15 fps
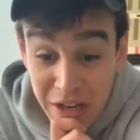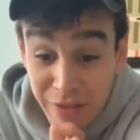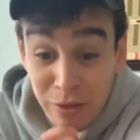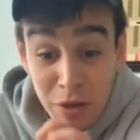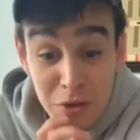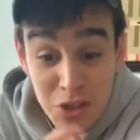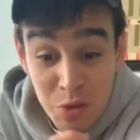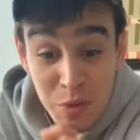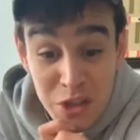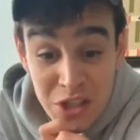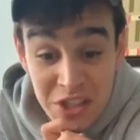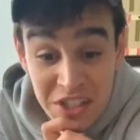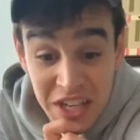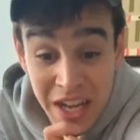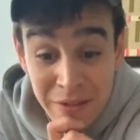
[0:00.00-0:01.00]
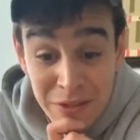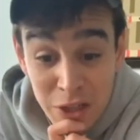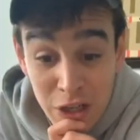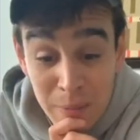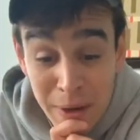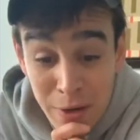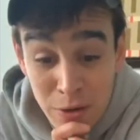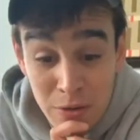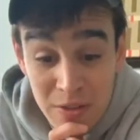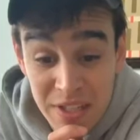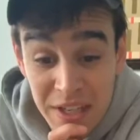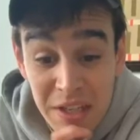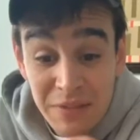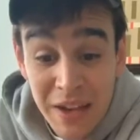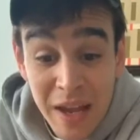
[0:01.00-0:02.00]
I've learned so much, and today I've started my new
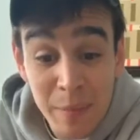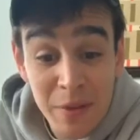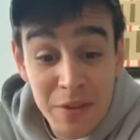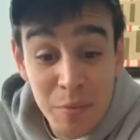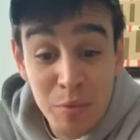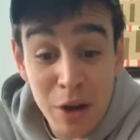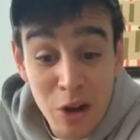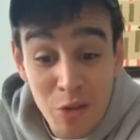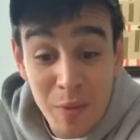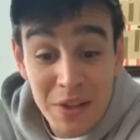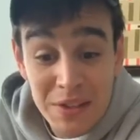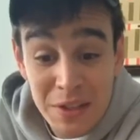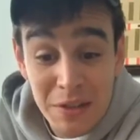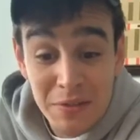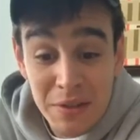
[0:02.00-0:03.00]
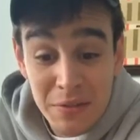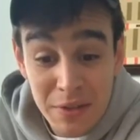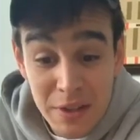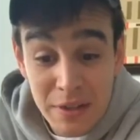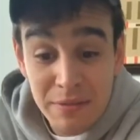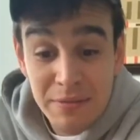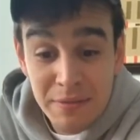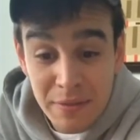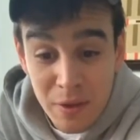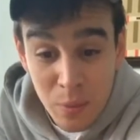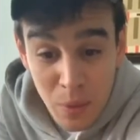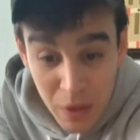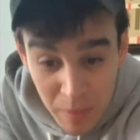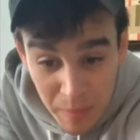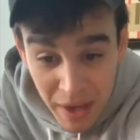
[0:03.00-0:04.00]
routine of habits. I'm proud of myself, even if
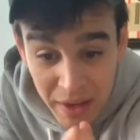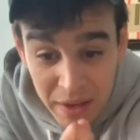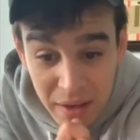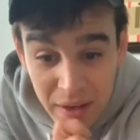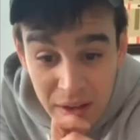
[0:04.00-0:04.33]
we'll come back.